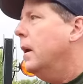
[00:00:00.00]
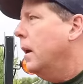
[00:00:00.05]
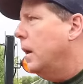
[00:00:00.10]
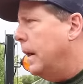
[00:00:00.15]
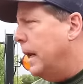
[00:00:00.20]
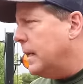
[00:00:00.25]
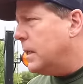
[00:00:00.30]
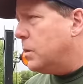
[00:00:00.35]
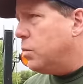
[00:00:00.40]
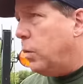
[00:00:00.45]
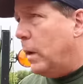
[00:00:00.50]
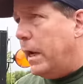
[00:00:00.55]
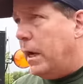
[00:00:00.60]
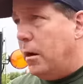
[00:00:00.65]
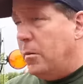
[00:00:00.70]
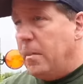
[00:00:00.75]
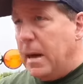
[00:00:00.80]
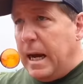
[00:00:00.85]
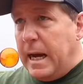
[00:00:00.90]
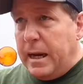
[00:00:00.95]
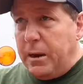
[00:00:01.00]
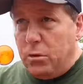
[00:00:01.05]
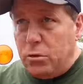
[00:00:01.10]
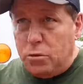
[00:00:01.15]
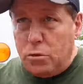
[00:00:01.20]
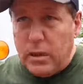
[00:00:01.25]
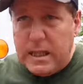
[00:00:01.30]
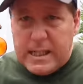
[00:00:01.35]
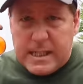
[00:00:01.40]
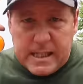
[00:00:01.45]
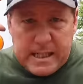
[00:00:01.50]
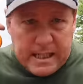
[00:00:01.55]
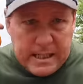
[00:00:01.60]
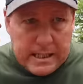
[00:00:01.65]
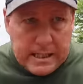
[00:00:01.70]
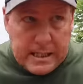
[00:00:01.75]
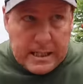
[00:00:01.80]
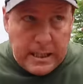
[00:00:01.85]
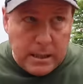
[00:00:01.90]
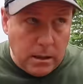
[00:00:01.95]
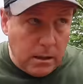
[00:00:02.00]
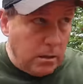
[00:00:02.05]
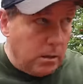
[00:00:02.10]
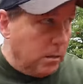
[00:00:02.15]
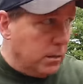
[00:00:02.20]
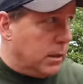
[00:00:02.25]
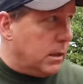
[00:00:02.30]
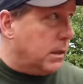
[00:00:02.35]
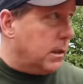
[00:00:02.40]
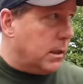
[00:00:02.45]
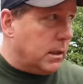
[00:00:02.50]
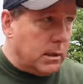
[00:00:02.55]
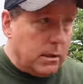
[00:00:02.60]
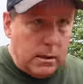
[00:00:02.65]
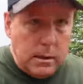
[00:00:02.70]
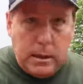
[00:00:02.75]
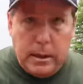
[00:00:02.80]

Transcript: that's where my rusty gears